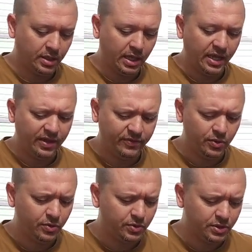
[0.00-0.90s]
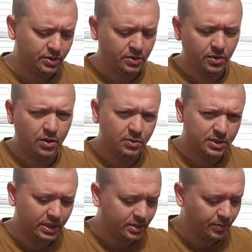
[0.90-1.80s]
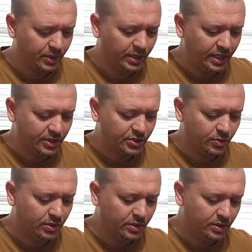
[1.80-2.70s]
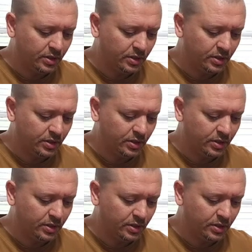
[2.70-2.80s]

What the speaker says: I have used, so I always like to bring an extra one,